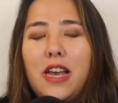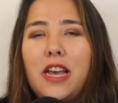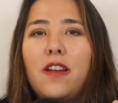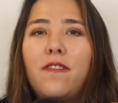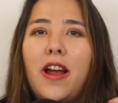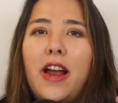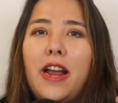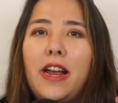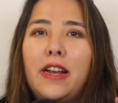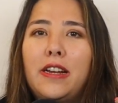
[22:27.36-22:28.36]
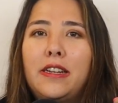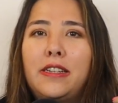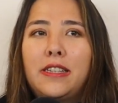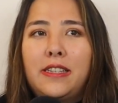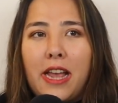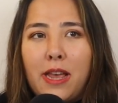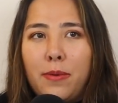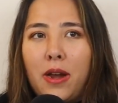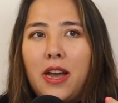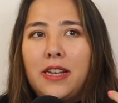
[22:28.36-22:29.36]
in a very
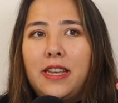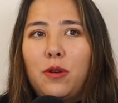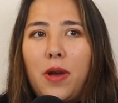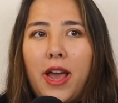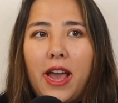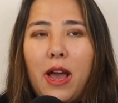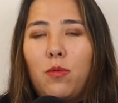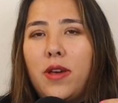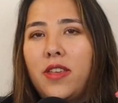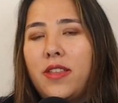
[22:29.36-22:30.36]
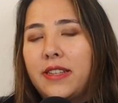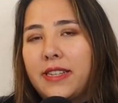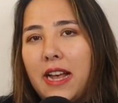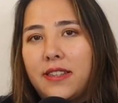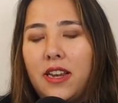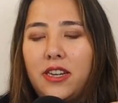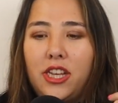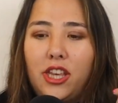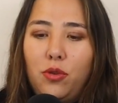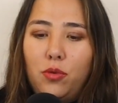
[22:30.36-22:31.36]
destabilizing way, and whether that's
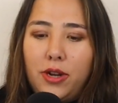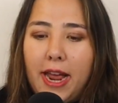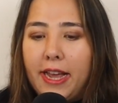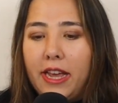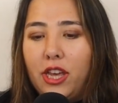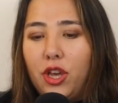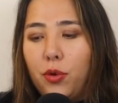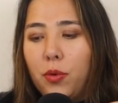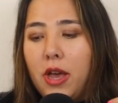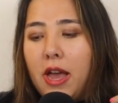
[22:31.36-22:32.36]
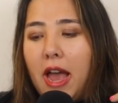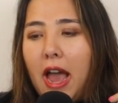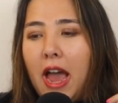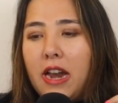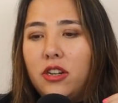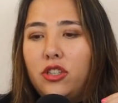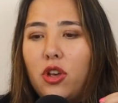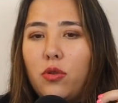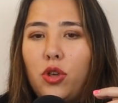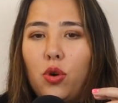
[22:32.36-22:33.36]
gaslighting you or negging you, and
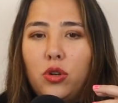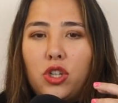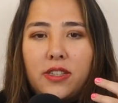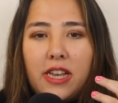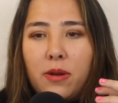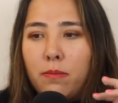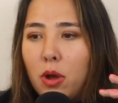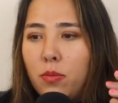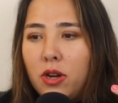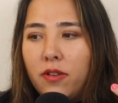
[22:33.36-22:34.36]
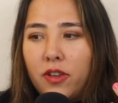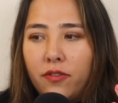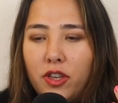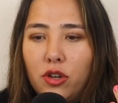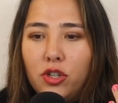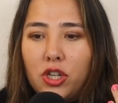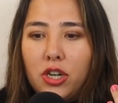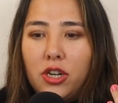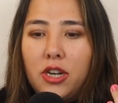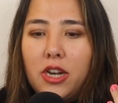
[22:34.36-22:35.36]
so you're just in a moment of
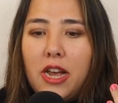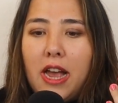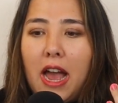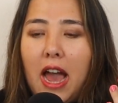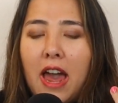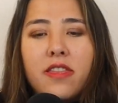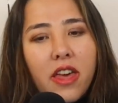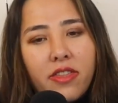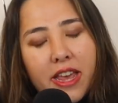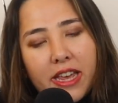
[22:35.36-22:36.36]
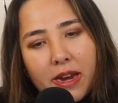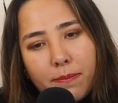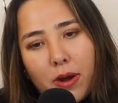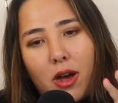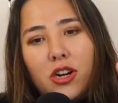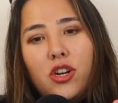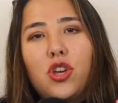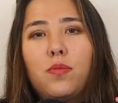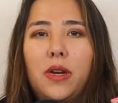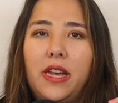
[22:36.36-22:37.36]
confusion, and then they can implant a
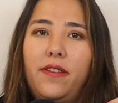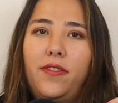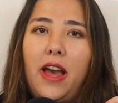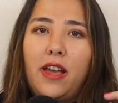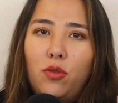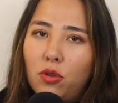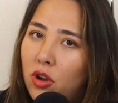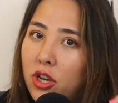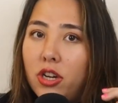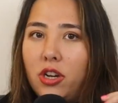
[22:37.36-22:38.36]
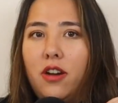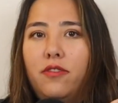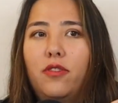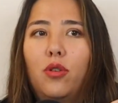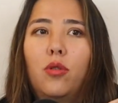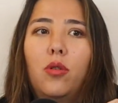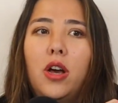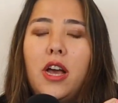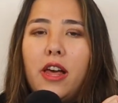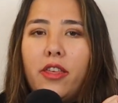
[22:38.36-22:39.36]
new belief that you're not good enough, or
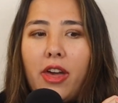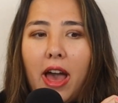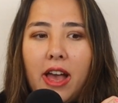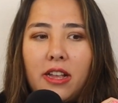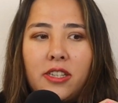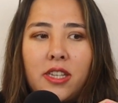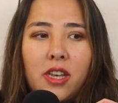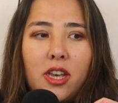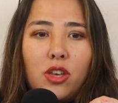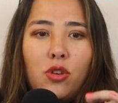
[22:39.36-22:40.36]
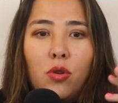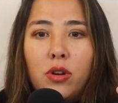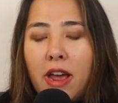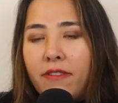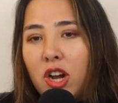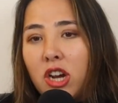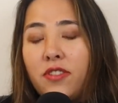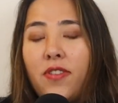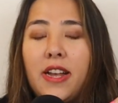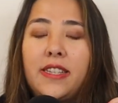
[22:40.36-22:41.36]
that you're never going
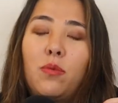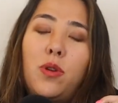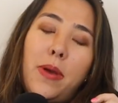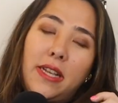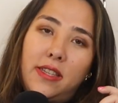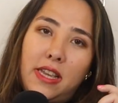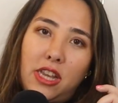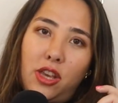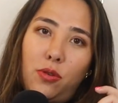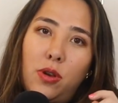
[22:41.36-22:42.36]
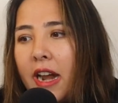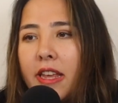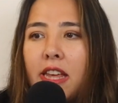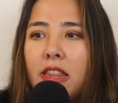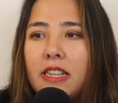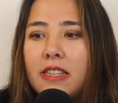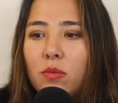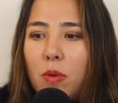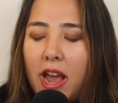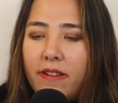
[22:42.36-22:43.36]
to find someone better than you. And I think this
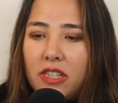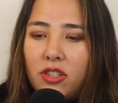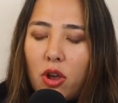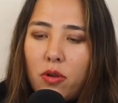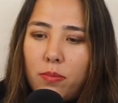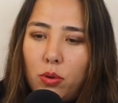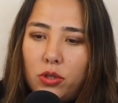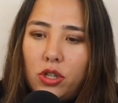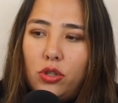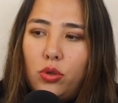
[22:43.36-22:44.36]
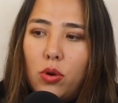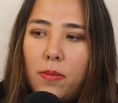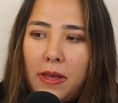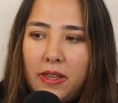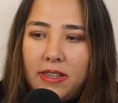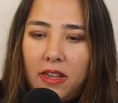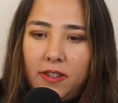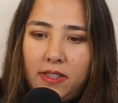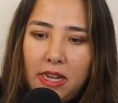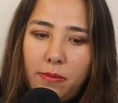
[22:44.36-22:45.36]
is where it's so important to talk about the
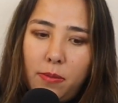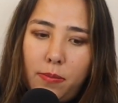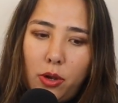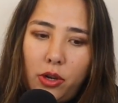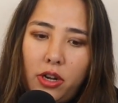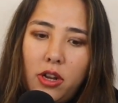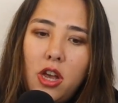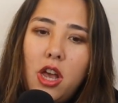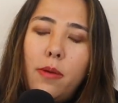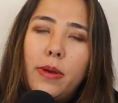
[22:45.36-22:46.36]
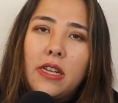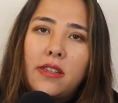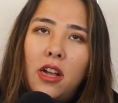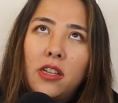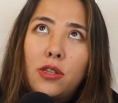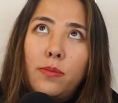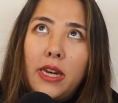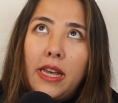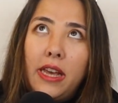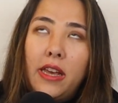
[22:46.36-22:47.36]
self-esteem component, because
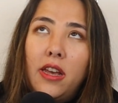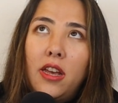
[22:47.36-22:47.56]
ultimately